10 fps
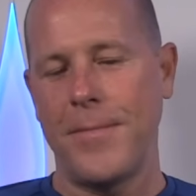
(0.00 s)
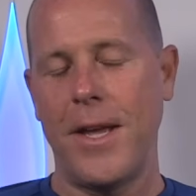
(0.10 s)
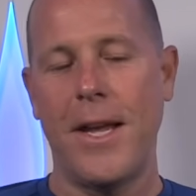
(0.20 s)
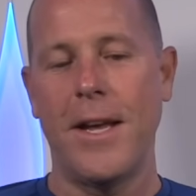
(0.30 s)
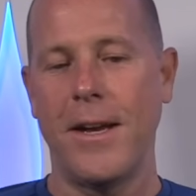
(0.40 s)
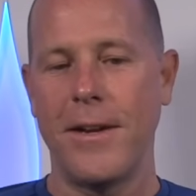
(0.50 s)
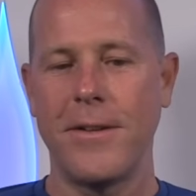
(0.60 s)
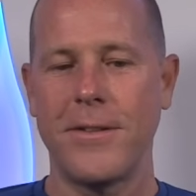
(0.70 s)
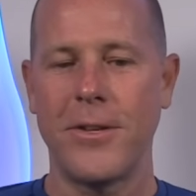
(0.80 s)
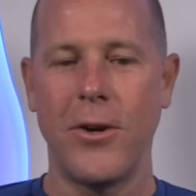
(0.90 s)

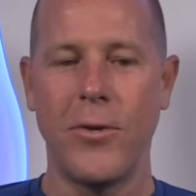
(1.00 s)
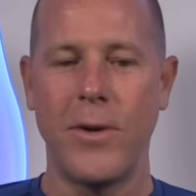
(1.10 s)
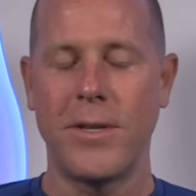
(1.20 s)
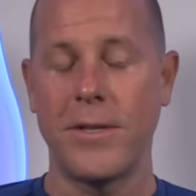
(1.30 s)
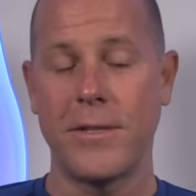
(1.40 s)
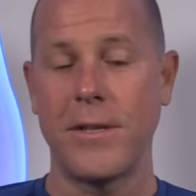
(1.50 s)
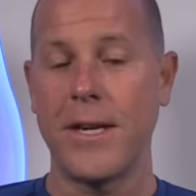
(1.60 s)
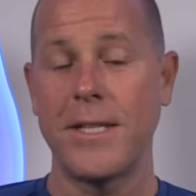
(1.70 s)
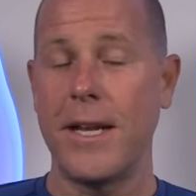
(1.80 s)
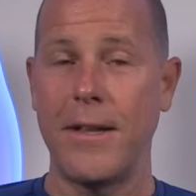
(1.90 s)
And so it's just like
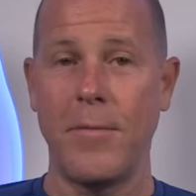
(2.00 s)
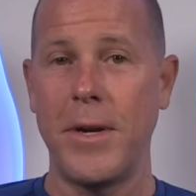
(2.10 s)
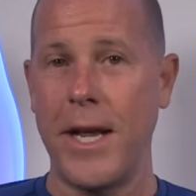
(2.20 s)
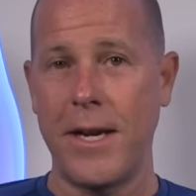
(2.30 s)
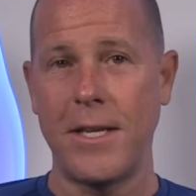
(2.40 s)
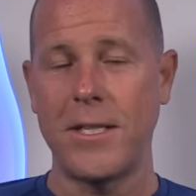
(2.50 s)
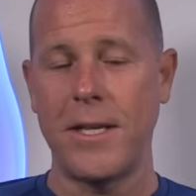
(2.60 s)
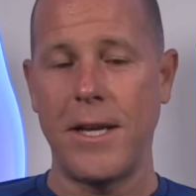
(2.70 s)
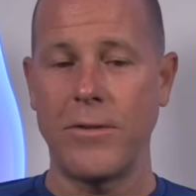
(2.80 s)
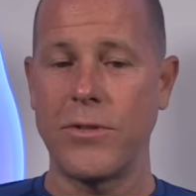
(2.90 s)
I said, the Menendez
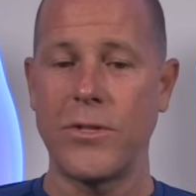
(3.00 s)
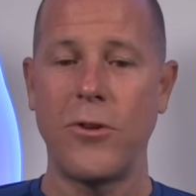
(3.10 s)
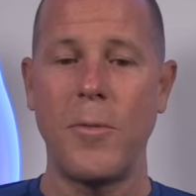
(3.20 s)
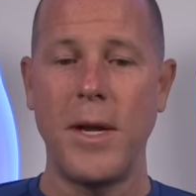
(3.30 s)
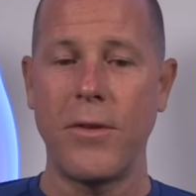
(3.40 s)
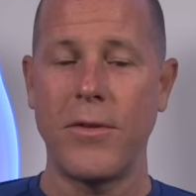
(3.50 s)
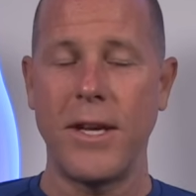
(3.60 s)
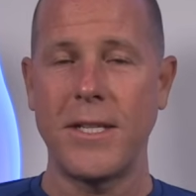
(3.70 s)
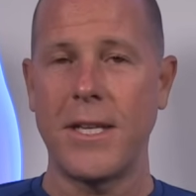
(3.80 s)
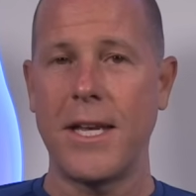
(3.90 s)
thing, there's so many other
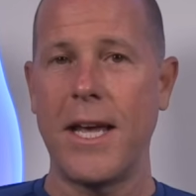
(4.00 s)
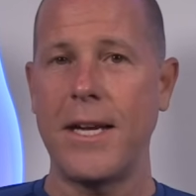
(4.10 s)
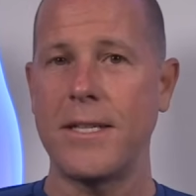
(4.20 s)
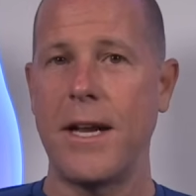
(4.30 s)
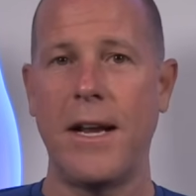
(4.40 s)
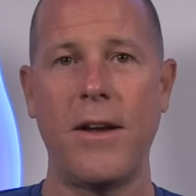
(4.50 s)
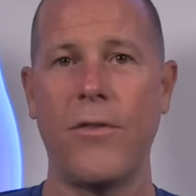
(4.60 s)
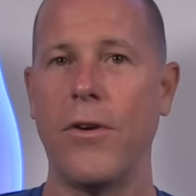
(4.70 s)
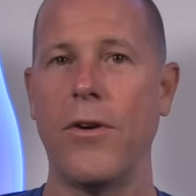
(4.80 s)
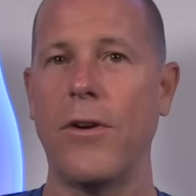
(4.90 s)
things in the case that I
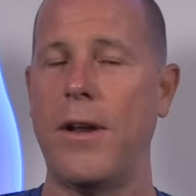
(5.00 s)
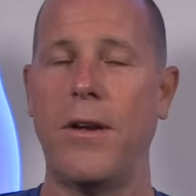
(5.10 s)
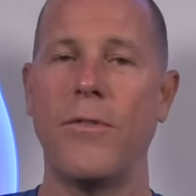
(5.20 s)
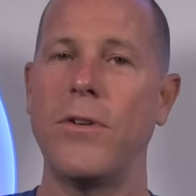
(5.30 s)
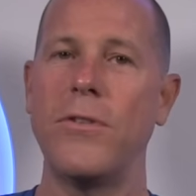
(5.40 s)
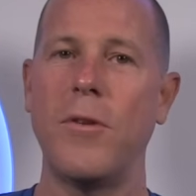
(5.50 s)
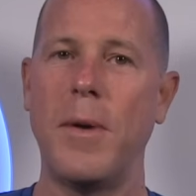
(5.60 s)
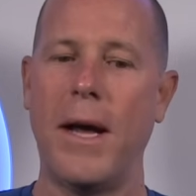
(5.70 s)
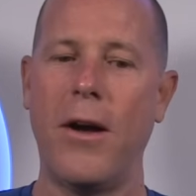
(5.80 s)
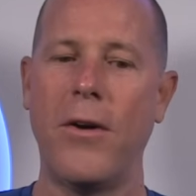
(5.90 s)
never heard, I never knew
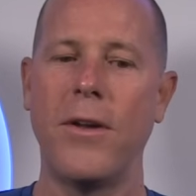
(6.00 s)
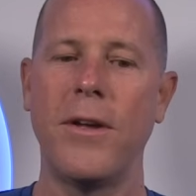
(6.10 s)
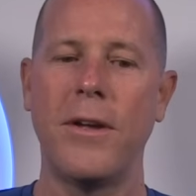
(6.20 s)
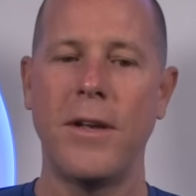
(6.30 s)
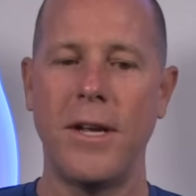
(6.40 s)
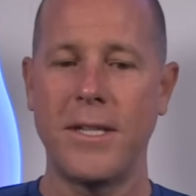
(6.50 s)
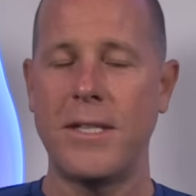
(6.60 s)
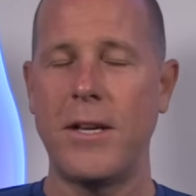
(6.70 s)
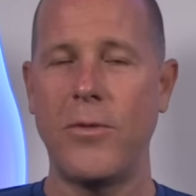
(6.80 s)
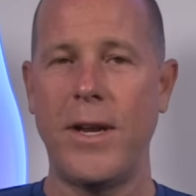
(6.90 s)
about
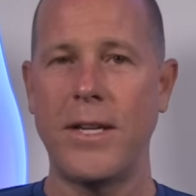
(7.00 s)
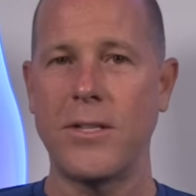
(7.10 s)
extenuating